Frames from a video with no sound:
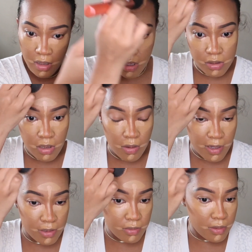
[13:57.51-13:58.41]
So
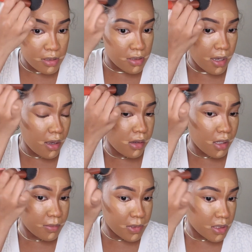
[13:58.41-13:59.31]
as you can tell,
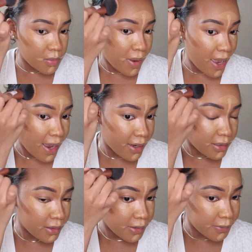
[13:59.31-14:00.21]
I'm just
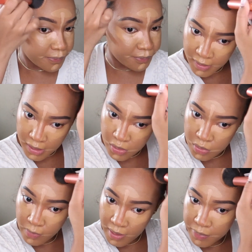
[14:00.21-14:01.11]
patting it, not
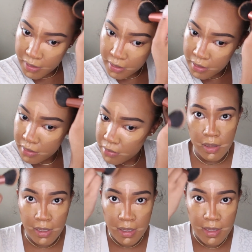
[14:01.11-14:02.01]
swiping it.
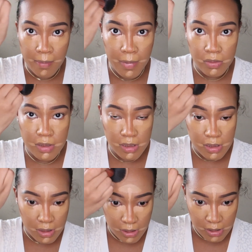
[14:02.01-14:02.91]
Look how that melts
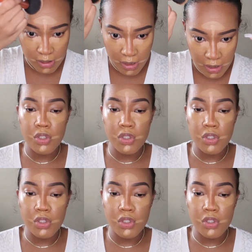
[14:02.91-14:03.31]
into the skin.